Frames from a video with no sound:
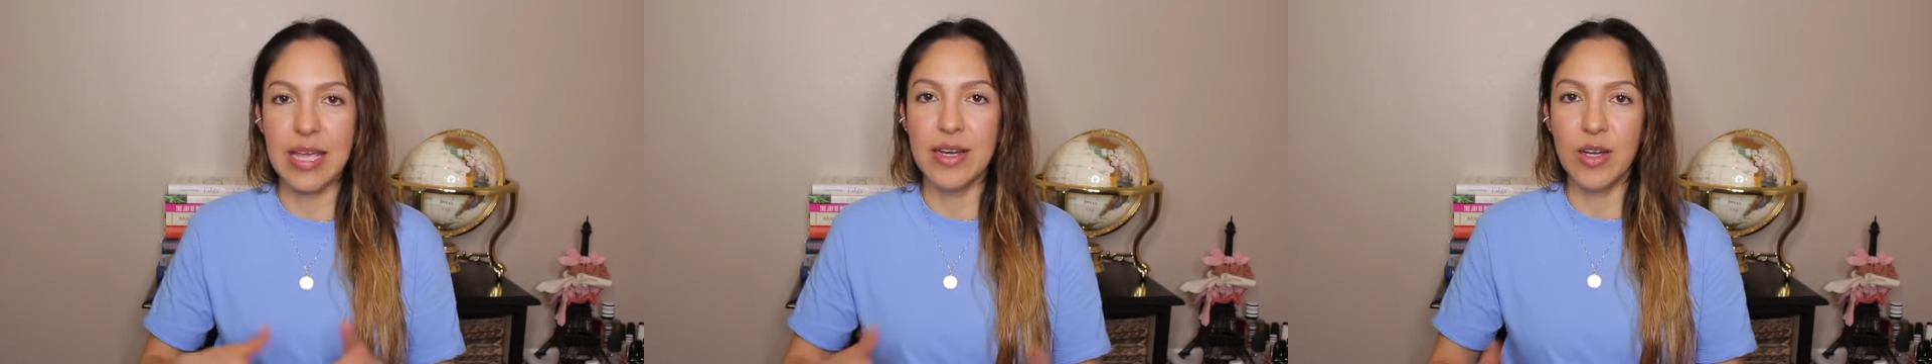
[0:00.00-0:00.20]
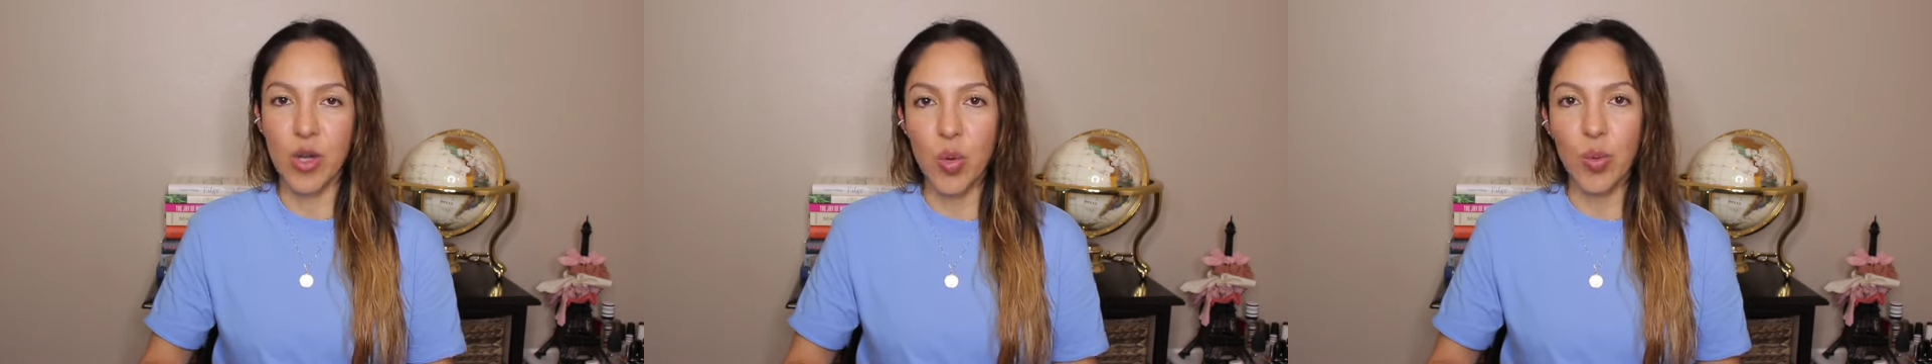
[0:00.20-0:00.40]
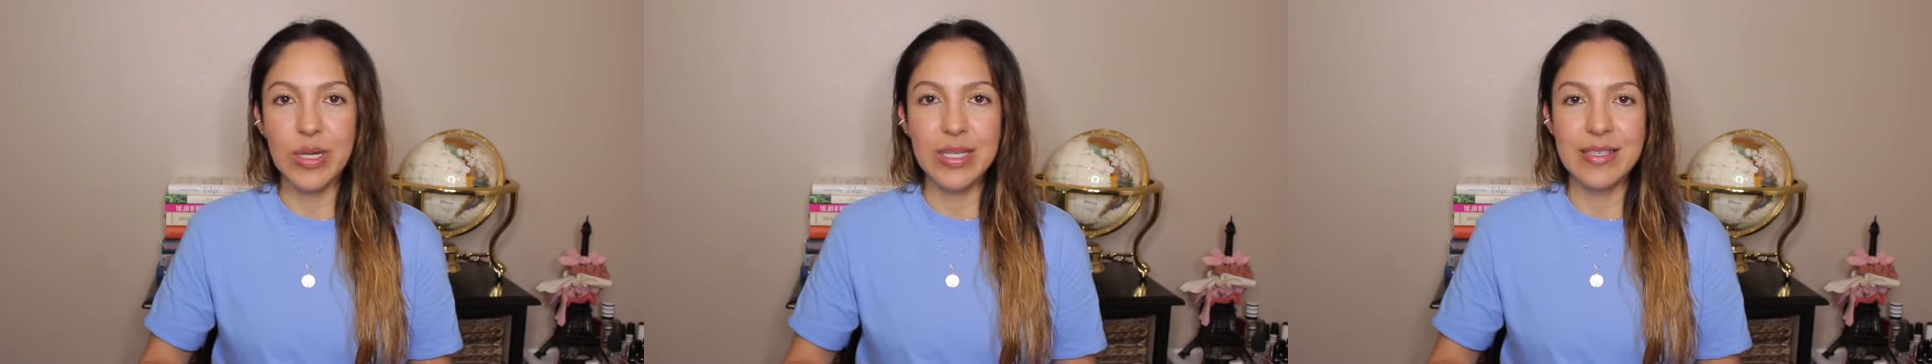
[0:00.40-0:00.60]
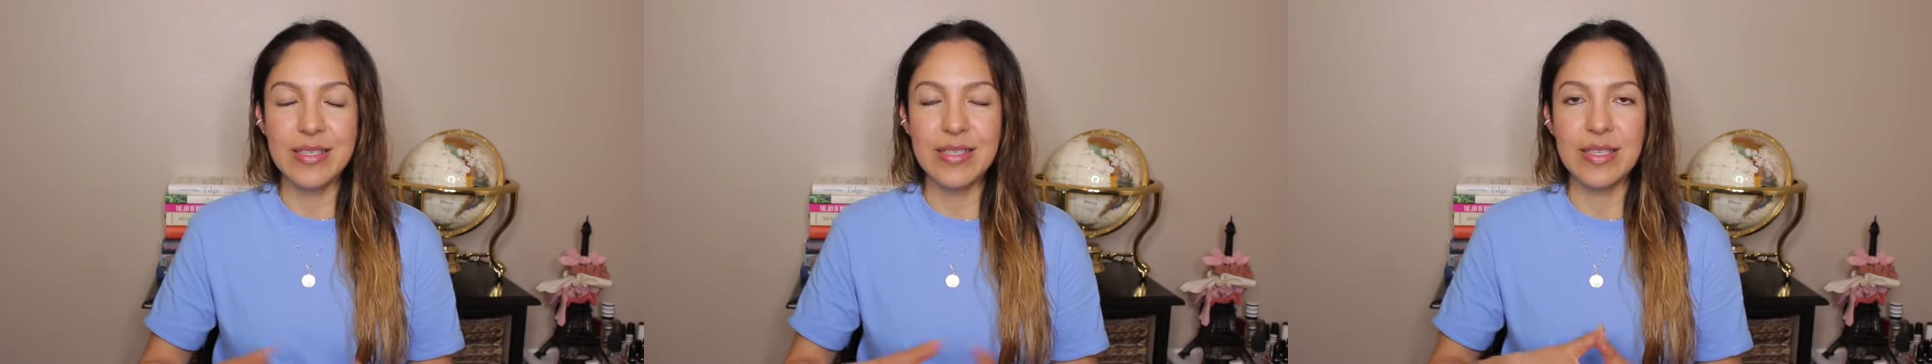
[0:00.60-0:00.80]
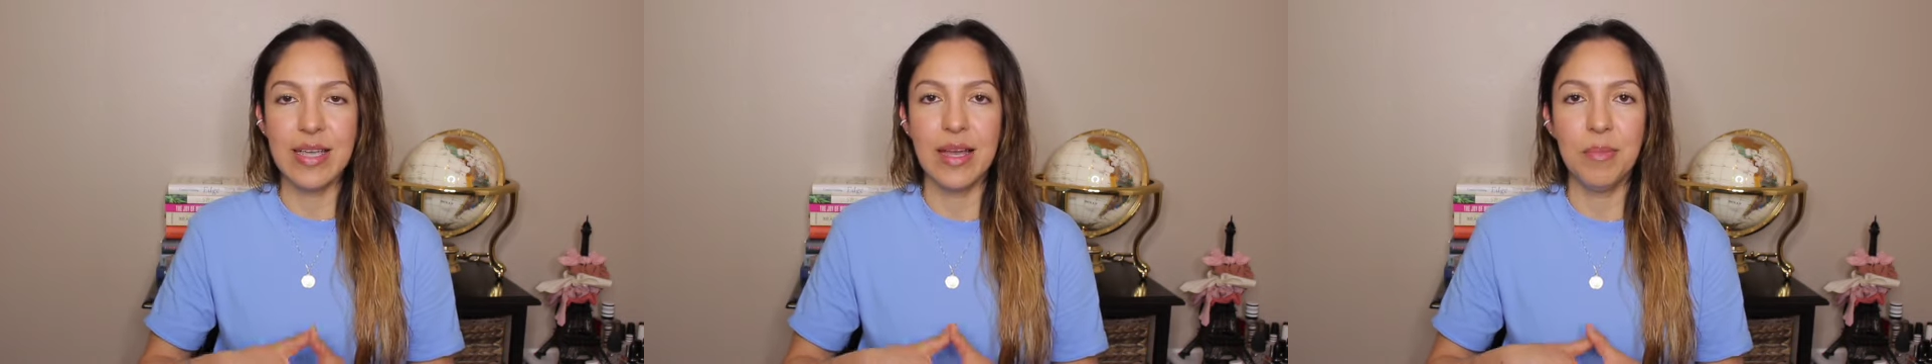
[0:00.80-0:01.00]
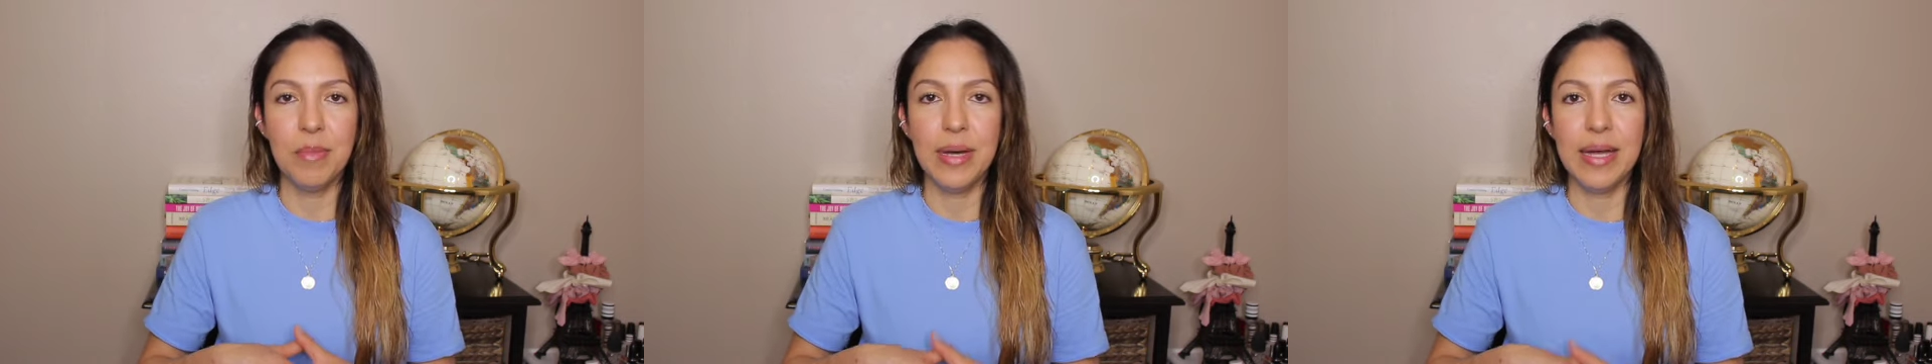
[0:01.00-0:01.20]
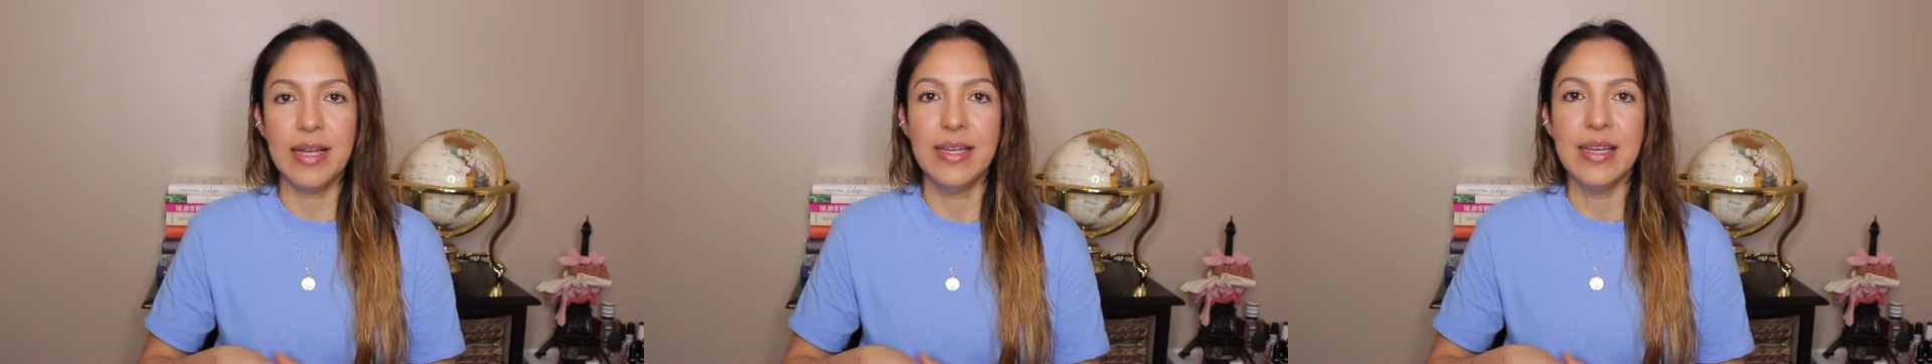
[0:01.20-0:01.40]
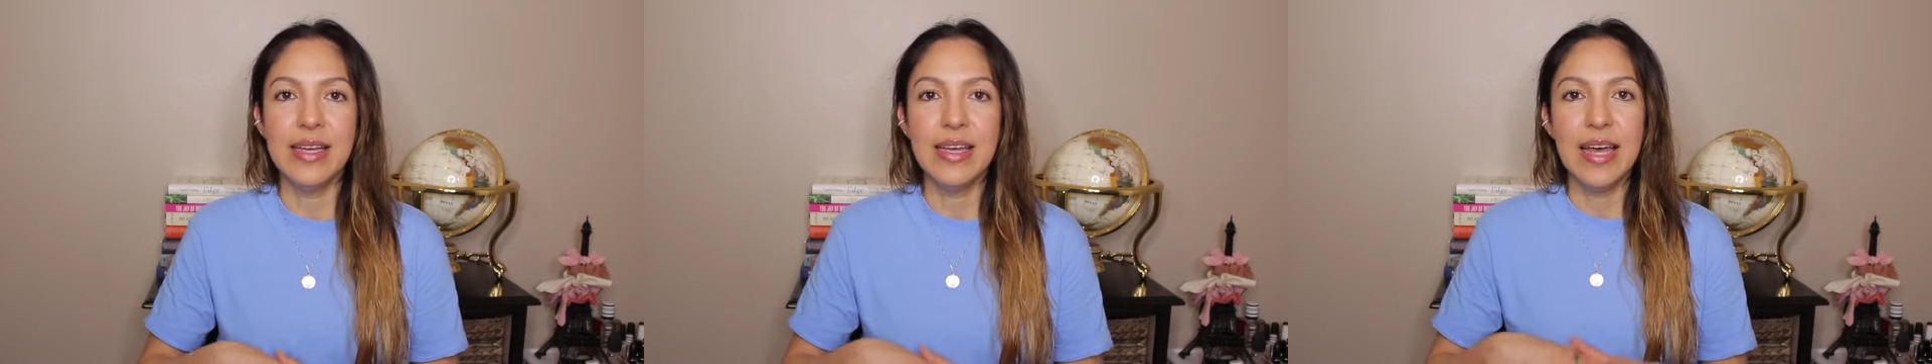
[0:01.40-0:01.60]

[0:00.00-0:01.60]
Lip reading: I know what is inside, but